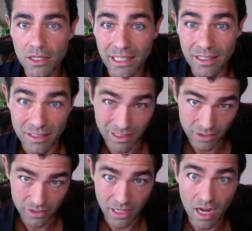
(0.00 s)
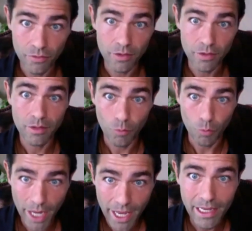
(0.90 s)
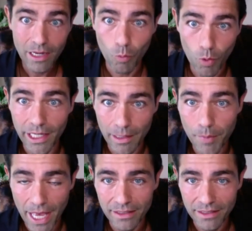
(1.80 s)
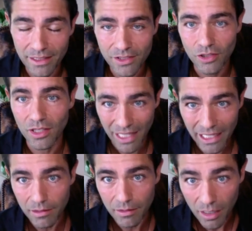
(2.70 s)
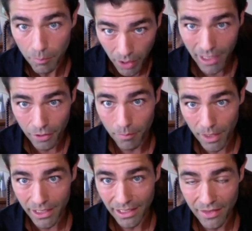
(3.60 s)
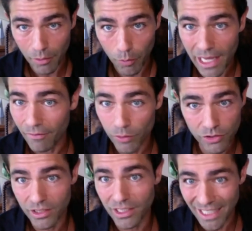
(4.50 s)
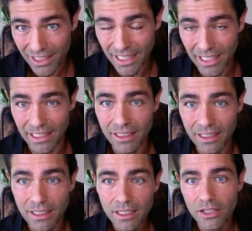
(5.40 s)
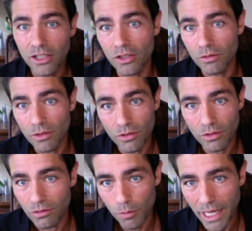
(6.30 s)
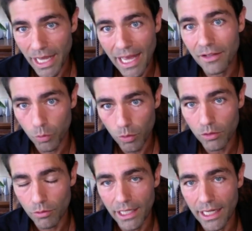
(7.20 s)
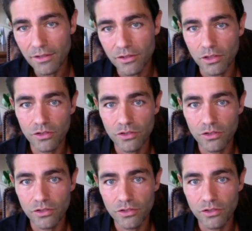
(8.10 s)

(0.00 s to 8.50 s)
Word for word: In a, in a sovereign way what impact is so that they can apply their money in that way. If we start to dictate it, you know, nobody has one right answer.